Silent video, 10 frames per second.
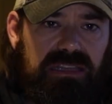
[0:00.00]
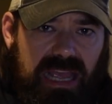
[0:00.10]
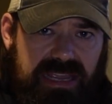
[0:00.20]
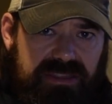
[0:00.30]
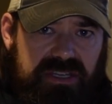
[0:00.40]

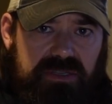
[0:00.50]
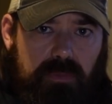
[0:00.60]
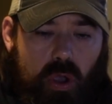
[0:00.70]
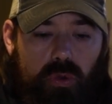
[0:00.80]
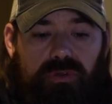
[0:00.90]
like this
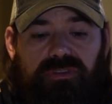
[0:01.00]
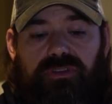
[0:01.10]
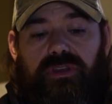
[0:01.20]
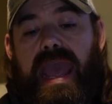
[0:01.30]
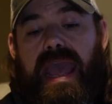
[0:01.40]

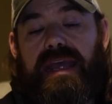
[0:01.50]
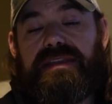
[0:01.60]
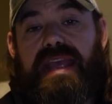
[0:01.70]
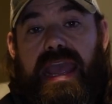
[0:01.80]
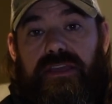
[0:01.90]
post,
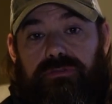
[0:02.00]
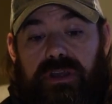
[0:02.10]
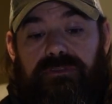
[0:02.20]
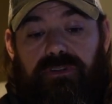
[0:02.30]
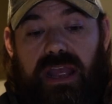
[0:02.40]
and tag
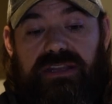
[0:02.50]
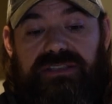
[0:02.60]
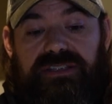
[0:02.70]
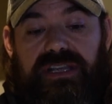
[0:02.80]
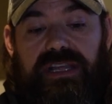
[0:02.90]
3
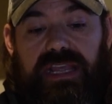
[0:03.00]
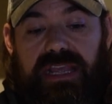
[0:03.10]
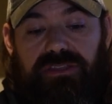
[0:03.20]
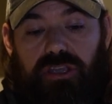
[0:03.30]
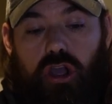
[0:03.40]
friends
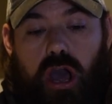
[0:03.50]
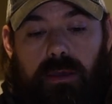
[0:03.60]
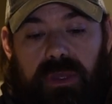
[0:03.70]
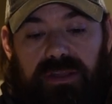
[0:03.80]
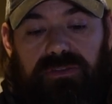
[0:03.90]
in the
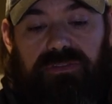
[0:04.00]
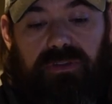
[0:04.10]
comments.